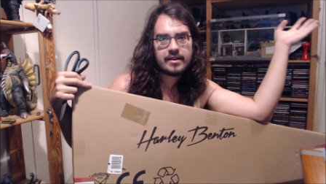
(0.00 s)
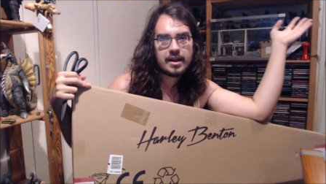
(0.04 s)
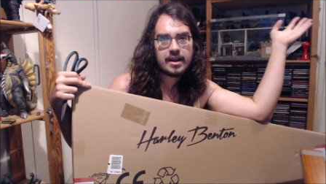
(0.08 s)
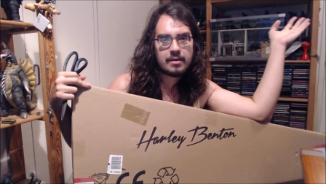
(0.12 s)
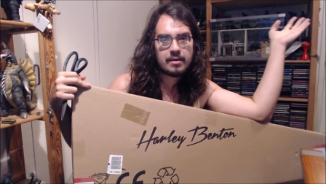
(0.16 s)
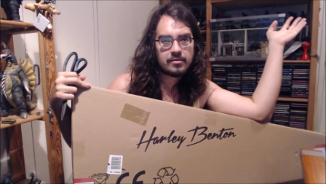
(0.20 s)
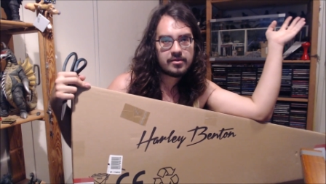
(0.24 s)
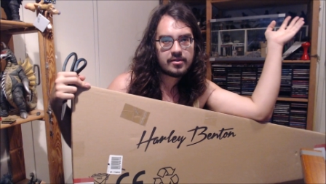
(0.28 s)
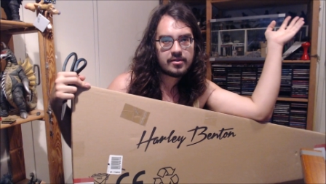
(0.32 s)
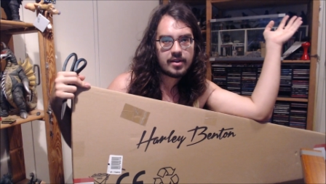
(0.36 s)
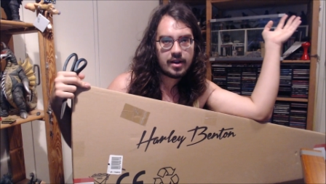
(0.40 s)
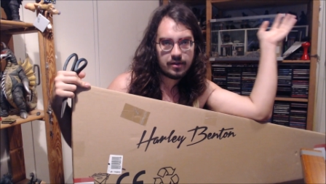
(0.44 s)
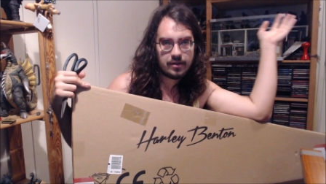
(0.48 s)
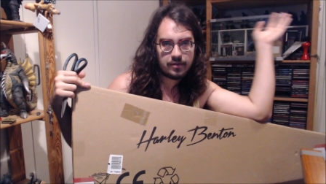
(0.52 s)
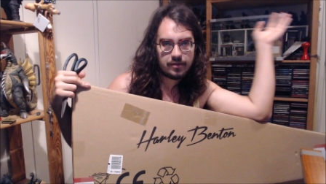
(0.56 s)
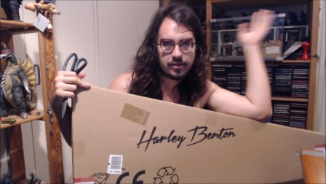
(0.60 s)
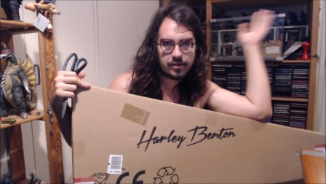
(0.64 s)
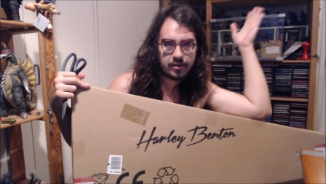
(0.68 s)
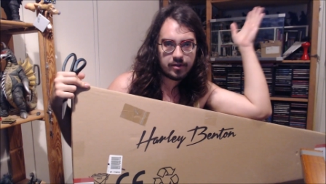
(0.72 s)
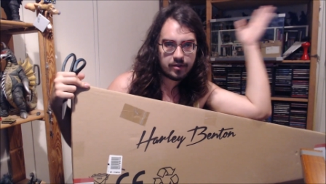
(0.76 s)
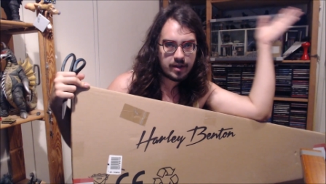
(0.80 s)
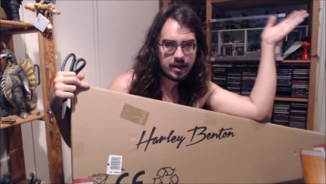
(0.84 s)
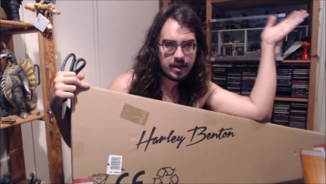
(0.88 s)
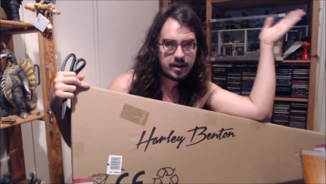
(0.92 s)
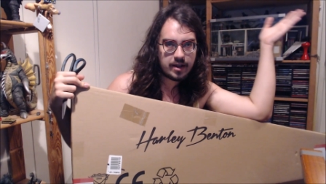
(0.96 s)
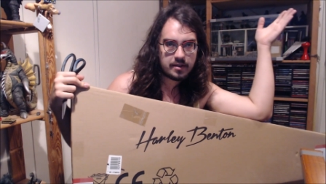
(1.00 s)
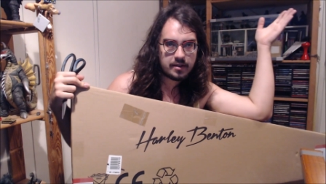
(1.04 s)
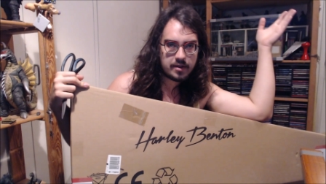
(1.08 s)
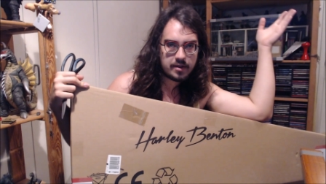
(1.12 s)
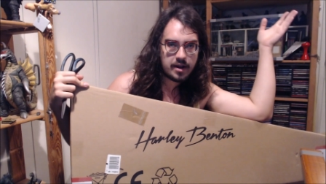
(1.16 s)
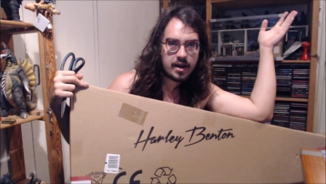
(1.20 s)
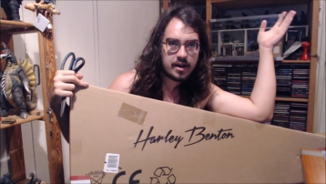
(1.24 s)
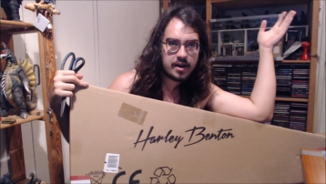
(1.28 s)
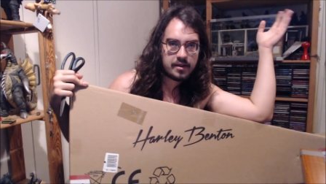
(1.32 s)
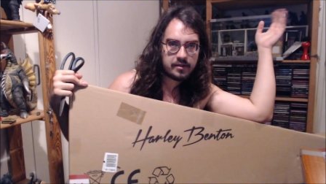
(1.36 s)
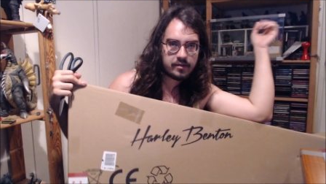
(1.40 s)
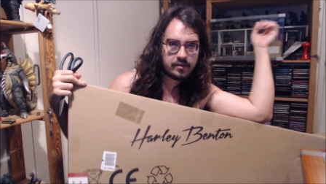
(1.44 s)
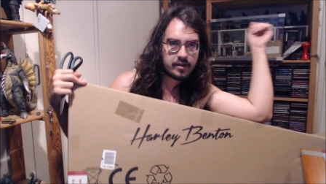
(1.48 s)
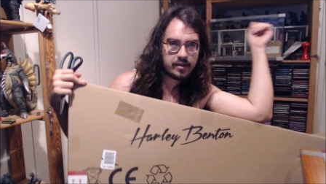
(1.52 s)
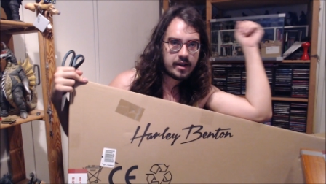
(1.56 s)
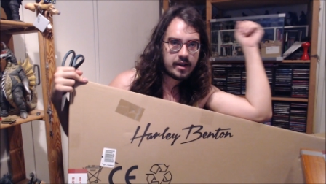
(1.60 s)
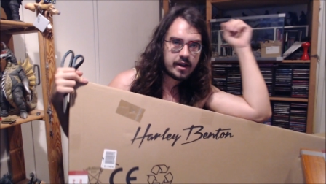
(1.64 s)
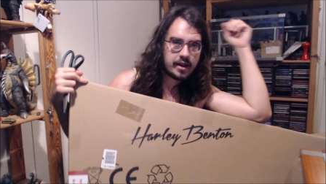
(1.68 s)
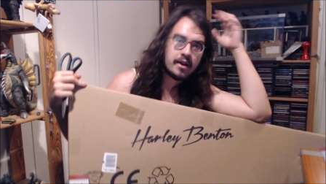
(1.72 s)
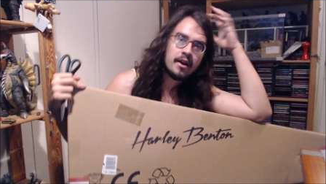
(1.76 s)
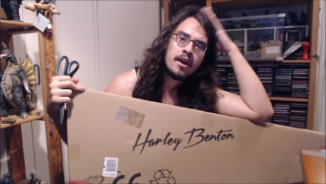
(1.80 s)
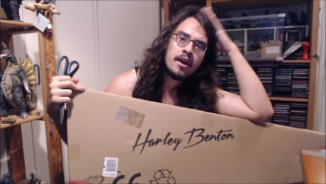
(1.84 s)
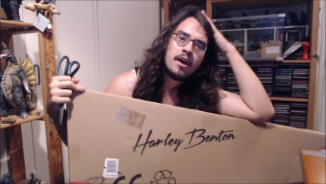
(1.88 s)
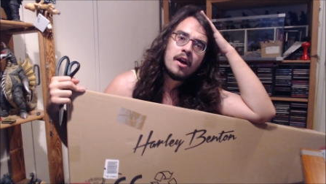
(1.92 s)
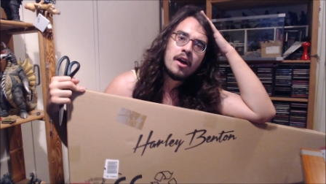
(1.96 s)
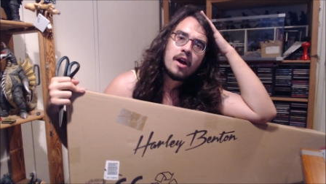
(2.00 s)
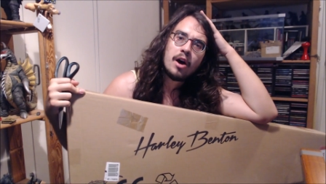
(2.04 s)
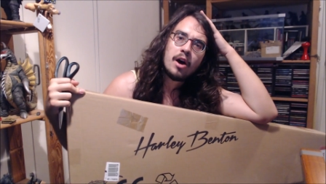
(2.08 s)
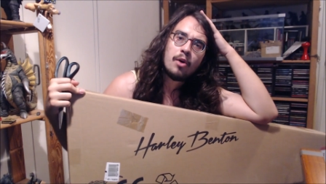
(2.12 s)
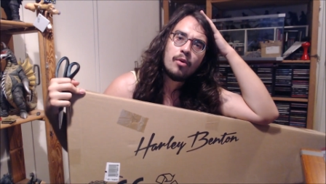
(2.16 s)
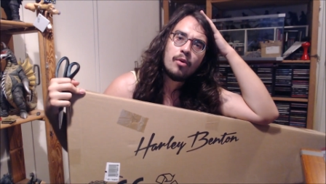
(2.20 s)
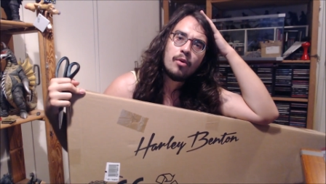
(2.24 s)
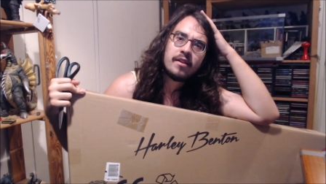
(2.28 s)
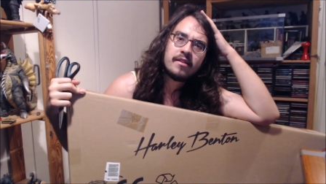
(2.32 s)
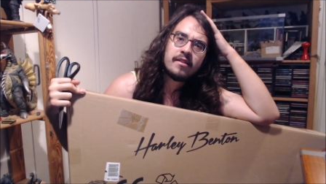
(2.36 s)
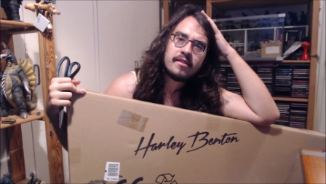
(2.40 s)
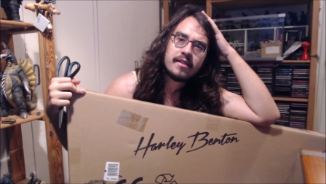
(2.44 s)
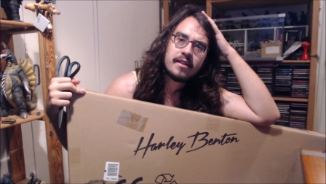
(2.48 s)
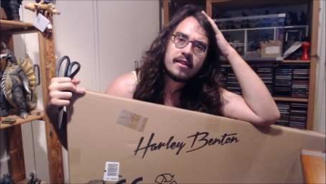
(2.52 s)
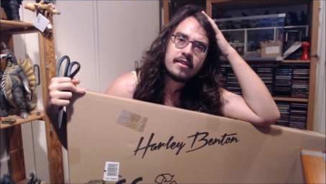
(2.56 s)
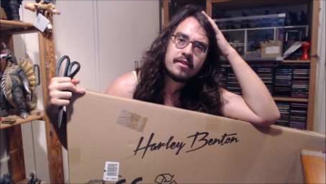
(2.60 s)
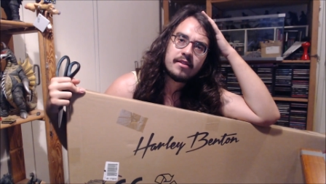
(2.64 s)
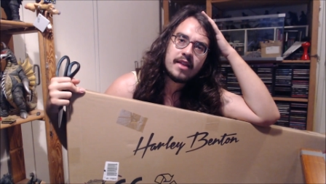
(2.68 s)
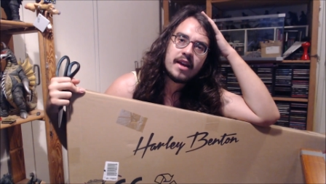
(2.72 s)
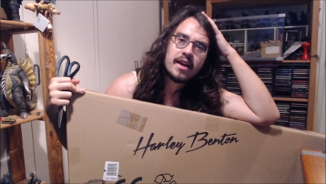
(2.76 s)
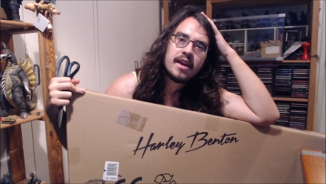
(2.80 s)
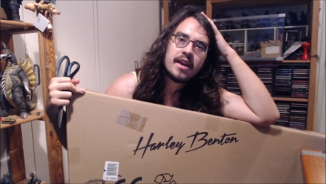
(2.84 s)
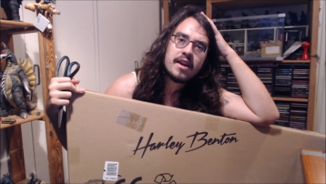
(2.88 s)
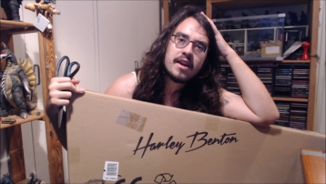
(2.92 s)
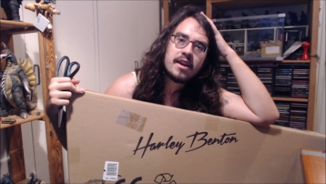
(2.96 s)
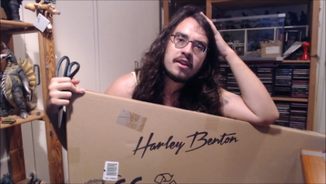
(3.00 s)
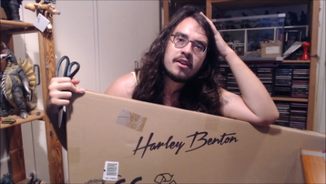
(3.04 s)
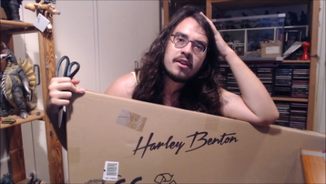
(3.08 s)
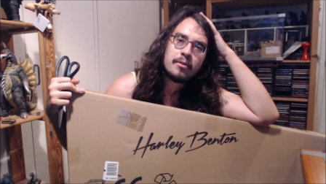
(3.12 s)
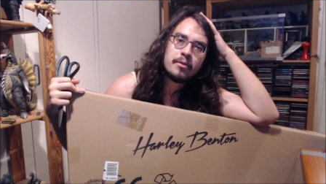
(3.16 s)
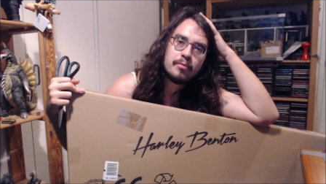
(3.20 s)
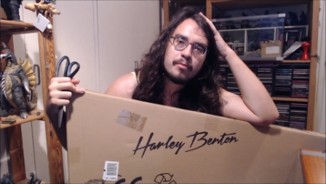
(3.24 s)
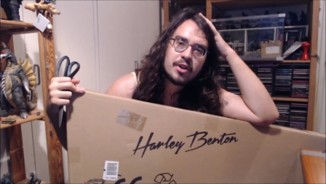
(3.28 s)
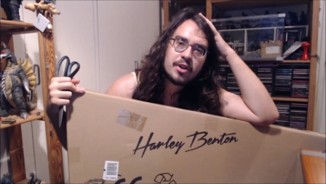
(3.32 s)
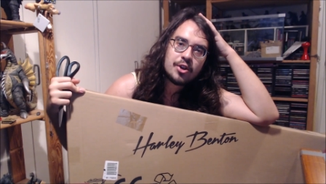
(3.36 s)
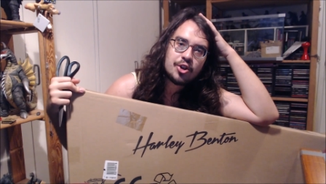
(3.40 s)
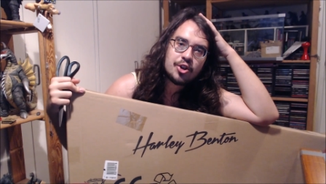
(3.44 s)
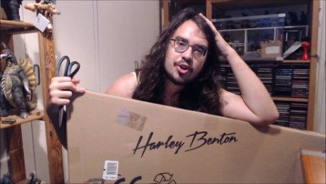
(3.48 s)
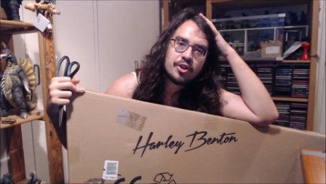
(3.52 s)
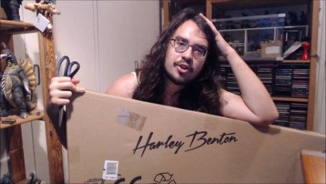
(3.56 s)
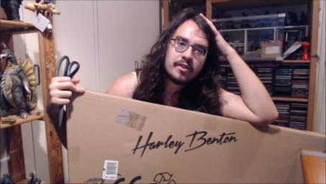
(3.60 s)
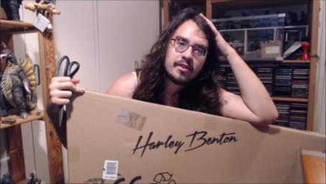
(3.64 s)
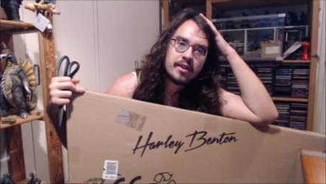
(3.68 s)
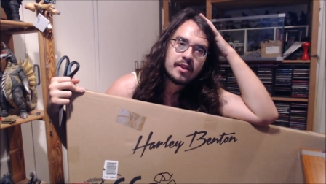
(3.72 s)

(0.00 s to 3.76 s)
stuff. So their guitars there are ones that they commission,